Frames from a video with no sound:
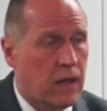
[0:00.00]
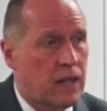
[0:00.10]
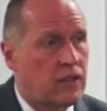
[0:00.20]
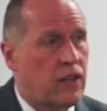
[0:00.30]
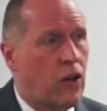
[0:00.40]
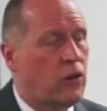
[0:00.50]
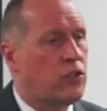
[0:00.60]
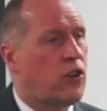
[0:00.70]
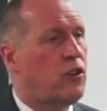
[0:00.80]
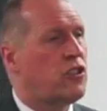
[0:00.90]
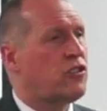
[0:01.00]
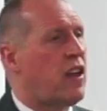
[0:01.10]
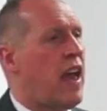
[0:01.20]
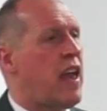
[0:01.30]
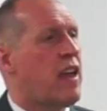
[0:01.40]
See, those who just,
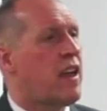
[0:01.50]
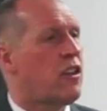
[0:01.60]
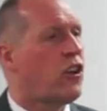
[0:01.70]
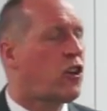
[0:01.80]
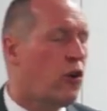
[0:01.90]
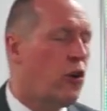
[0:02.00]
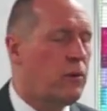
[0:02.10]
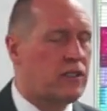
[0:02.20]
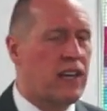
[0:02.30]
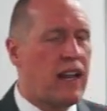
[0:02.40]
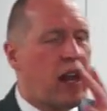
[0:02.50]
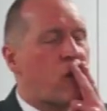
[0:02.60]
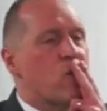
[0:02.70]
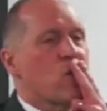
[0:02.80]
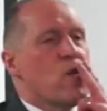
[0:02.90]
hey, they're cool with sin, like,
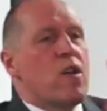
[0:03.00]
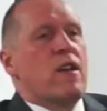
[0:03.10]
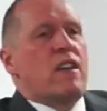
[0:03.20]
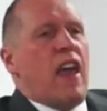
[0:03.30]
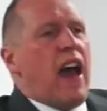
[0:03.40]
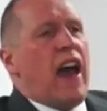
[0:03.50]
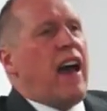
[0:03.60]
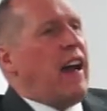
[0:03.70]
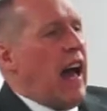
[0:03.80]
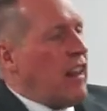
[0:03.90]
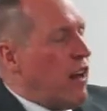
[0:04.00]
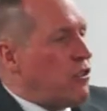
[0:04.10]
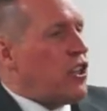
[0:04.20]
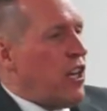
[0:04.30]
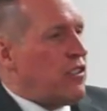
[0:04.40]
yeah, I love
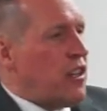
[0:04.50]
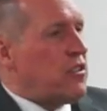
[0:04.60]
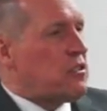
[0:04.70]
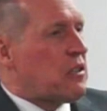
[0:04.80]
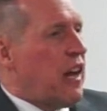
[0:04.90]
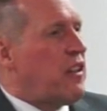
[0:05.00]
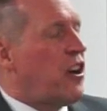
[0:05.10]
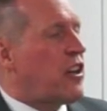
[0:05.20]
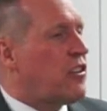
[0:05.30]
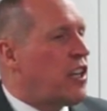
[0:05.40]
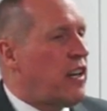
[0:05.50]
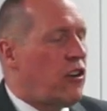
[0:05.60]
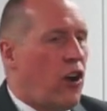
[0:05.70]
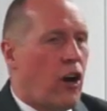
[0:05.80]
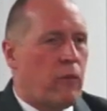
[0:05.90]
Jesus, and they're continuing
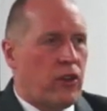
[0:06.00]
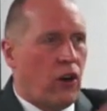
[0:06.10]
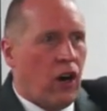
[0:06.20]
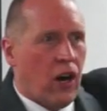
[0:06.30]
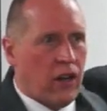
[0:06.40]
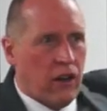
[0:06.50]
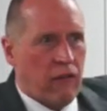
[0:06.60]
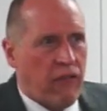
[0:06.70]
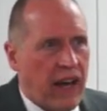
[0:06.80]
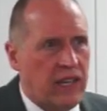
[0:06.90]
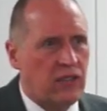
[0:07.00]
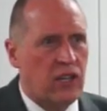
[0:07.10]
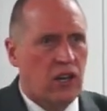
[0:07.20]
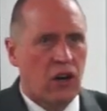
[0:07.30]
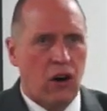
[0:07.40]
on with all their vice,
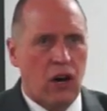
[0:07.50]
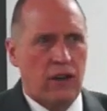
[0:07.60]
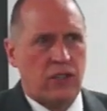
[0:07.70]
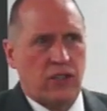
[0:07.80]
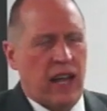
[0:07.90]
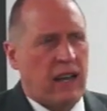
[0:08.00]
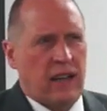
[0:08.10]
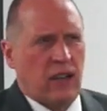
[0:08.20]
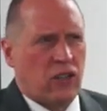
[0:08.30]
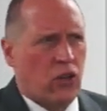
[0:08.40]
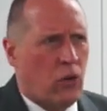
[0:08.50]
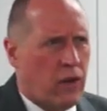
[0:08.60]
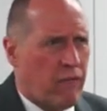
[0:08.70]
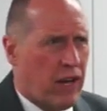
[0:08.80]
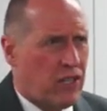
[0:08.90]
all their sin, and there's no
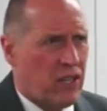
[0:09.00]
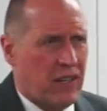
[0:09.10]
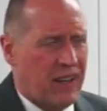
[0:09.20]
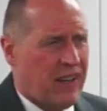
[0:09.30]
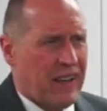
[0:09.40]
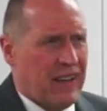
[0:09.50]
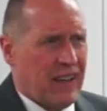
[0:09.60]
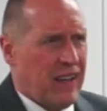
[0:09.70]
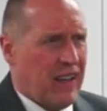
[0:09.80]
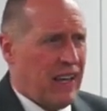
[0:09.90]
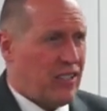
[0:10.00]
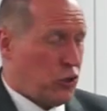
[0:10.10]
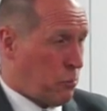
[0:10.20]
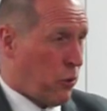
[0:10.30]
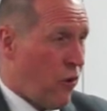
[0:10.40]
conviction, it's
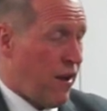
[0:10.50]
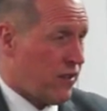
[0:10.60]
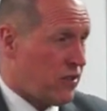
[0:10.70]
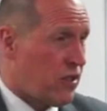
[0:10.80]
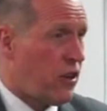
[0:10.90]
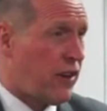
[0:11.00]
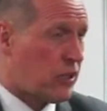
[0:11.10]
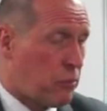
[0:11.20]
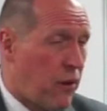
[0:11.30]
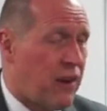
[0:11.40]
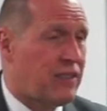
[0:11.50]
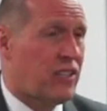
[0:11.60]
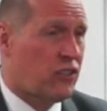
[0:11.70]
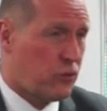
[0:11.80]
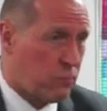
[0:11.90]
spurious. Their experience
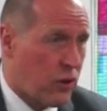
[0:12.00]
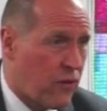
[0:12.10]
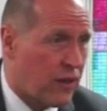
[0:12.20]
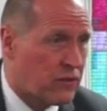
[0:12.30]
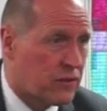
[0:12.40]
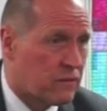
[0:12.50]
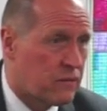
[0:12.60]
is spurious.